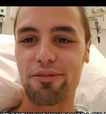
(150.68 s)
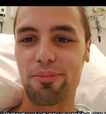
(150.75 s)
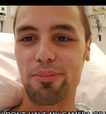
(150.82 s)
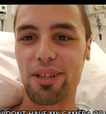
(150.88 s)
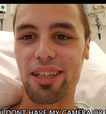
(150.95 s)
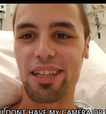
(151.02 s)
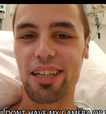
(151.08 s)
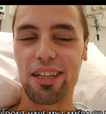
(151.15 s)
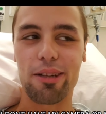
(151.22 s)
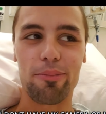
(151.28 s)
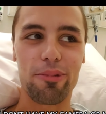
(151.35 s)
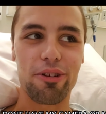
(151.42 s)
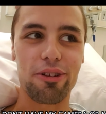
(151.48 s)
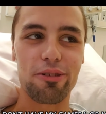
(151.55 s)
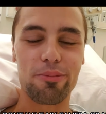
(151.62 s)
My
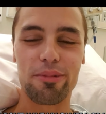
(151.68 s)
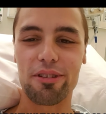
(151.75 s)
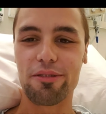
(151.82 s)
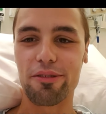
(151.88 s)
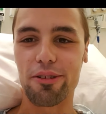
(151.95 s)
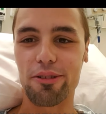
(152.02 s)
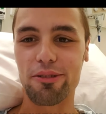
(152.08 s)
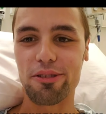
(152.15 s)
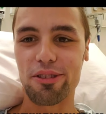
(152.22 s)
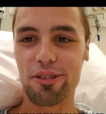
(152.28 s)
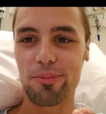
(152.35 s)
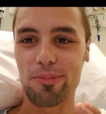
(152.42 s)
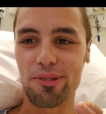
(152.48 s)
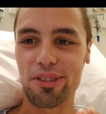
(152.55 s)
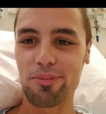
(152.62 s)
camera on my phone, so
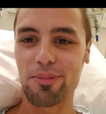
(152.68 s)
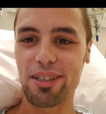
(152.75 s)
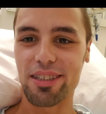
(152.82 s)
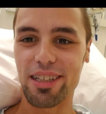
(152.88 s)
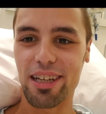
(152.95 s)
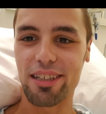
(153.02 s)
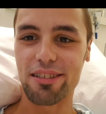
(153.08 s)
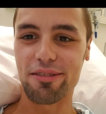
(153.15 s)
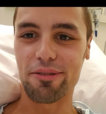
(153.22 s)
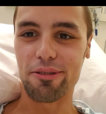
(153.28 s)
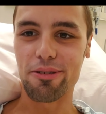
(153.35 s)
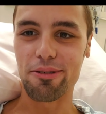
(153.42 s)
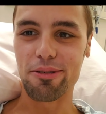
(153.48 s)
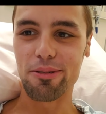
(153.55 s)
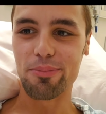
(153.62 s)
I'm using my dad's
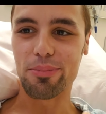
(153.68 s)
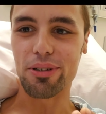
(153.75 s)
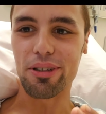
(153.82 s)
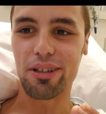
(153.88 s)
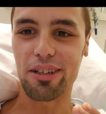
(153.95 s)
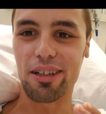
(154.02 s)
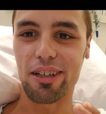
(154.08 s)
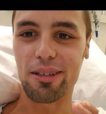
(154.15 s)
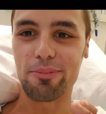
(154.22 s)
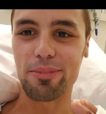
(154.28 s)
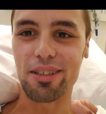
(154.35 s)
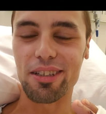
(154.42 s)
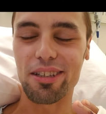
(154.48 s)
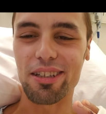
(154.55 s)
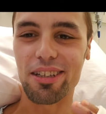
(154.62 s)
phone, but I'm
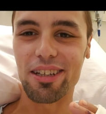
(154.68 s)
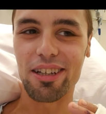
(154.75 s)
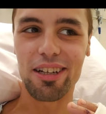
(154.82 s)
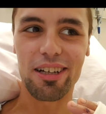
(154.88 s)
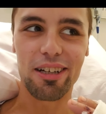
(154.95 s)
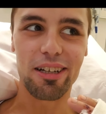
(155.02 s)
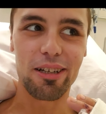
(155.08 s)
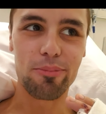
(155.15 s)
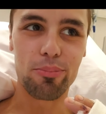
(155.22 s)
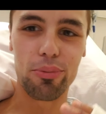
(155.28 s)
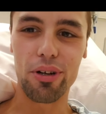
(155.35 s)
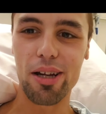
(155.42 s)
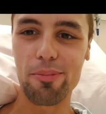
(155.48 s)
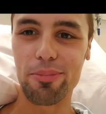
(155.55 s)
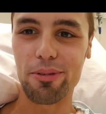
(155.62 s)
in
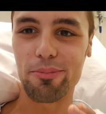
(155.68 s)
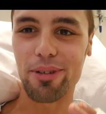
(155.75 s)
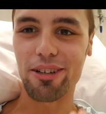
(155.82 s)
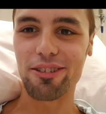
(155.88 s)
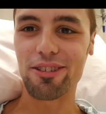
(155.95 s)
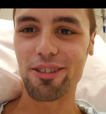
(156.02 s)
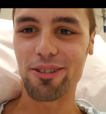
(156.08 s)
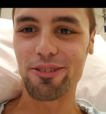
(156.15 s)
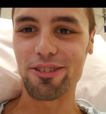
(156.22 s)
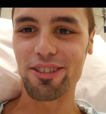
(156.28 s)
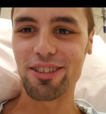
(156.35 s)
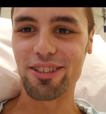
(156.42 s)
prep, about to go into